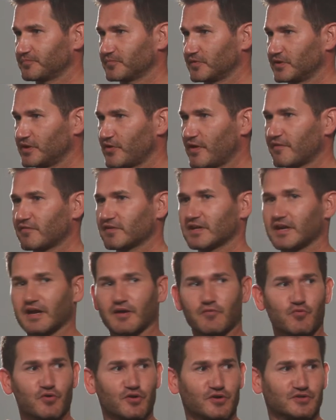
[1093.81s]
You know, everything
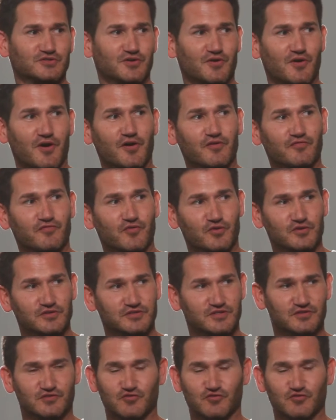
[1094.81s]
I'd worked so hard for is just